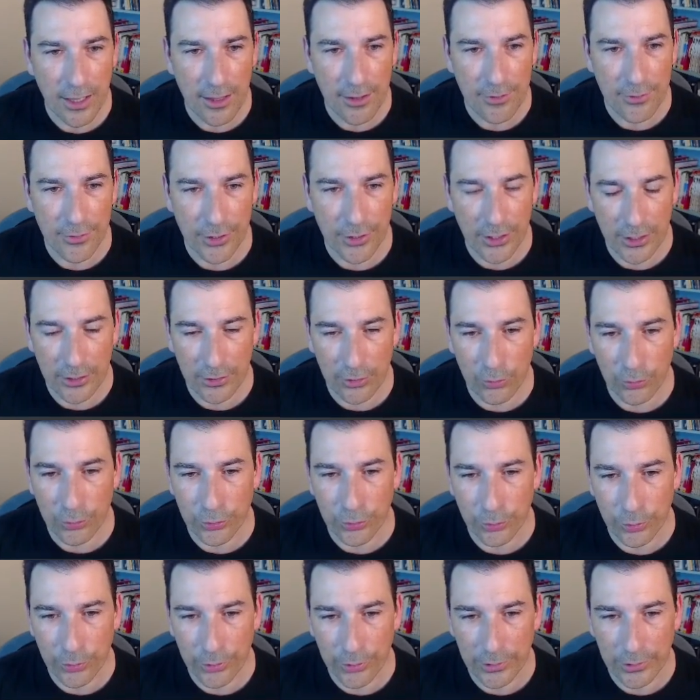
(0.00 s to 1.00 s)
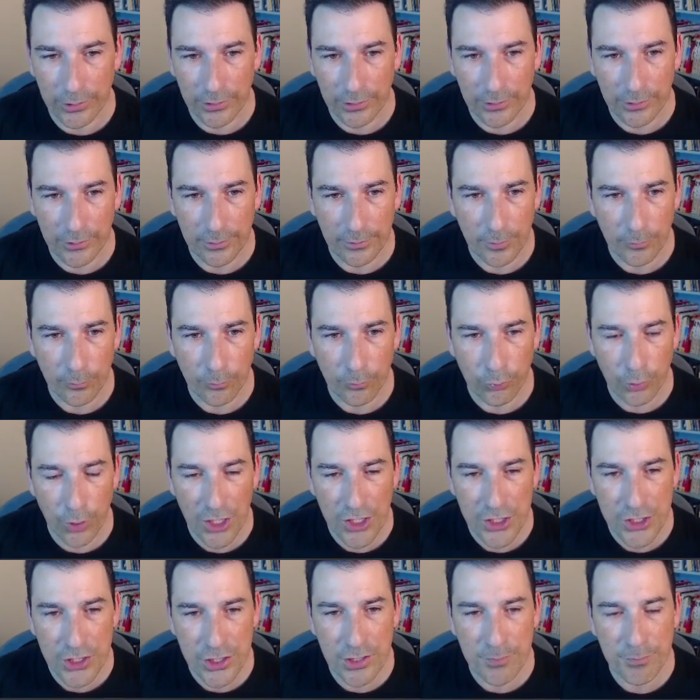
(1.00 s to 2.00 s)
and then I go to the
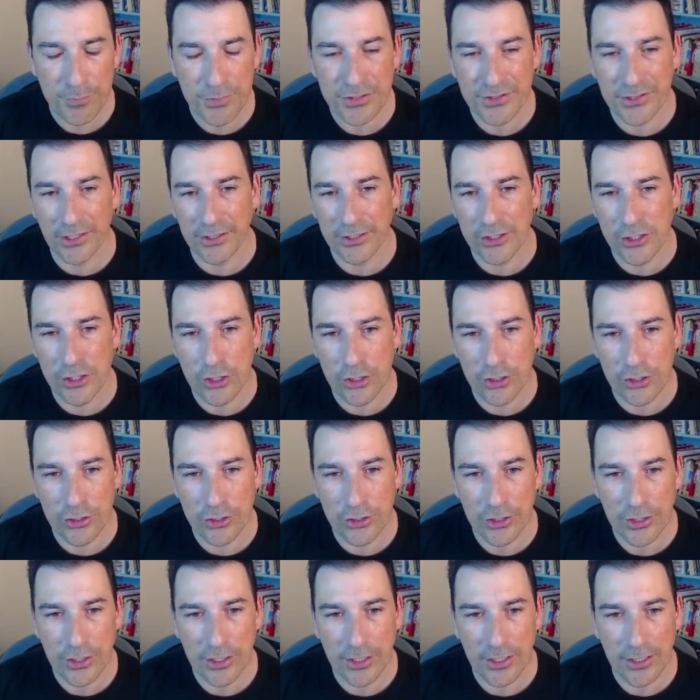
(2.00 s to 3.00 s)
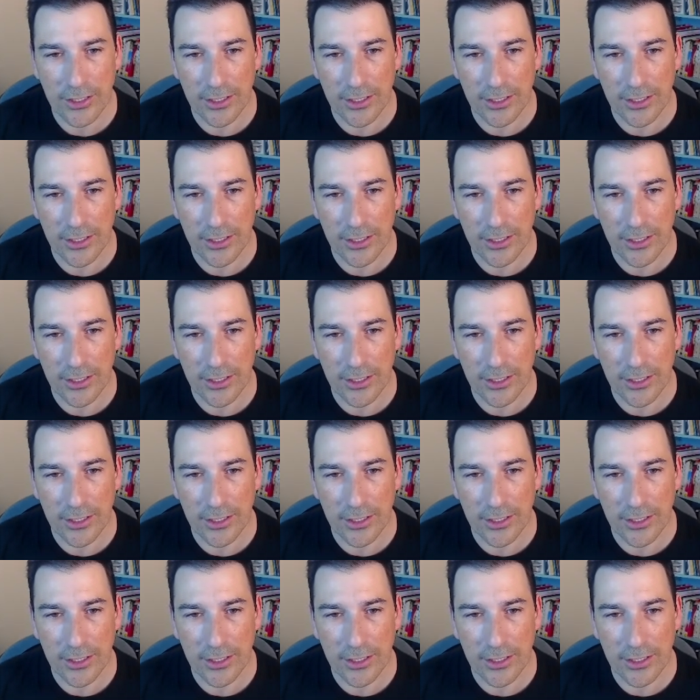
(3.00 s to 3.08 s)
brush tip section